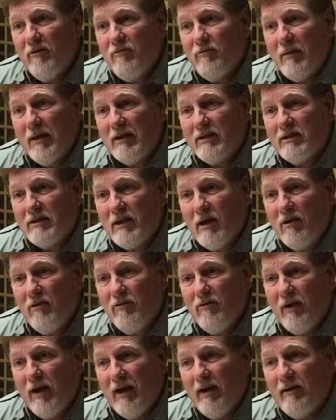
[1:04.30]
of
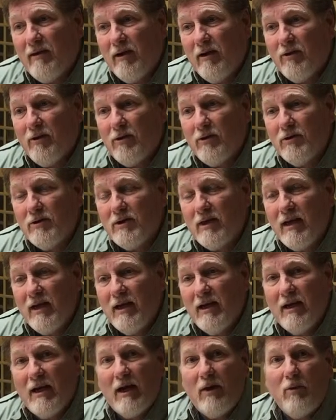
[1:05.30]
myself and others,
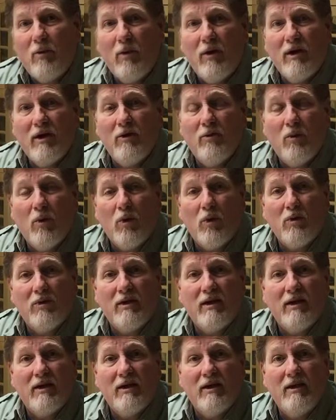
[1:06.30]
and I enrolled
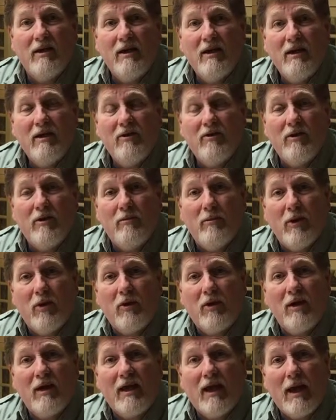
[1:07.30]
in the
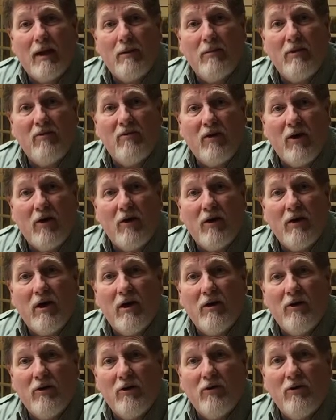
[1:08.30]
American Academy of Art
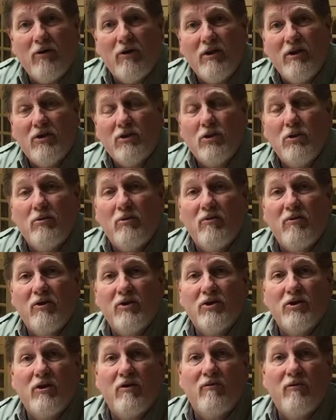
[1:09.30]
under the
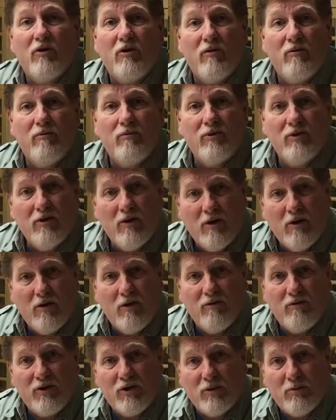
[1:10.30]
supervision of Irv,
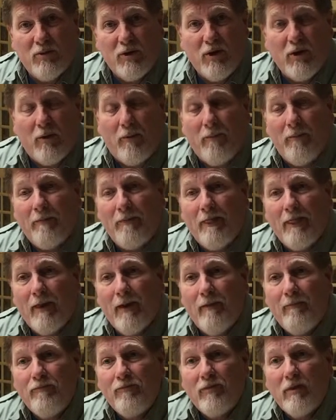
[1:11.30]
Irv Shapiro.
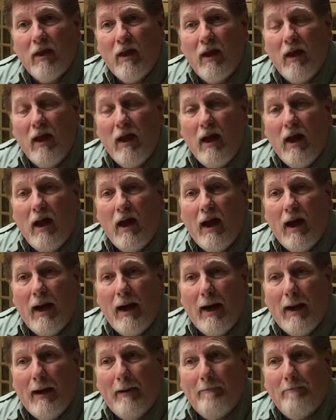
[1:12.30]

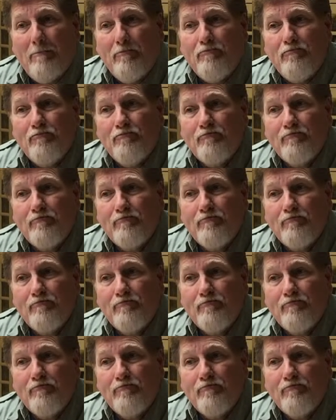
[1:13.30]
Um,